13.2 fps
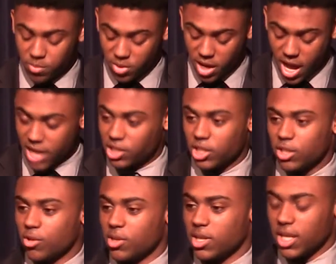but I just
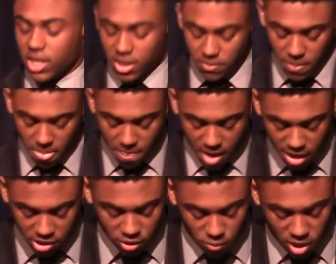couldn't get it. I
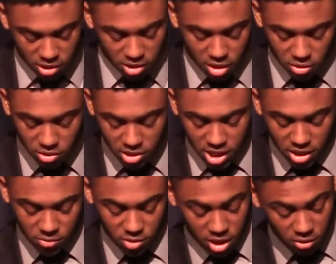just wasn't
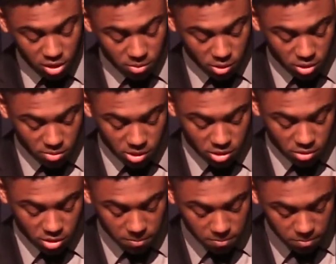understanding what I was supposed to be
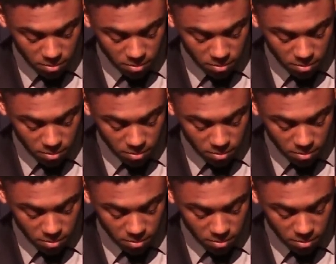doing.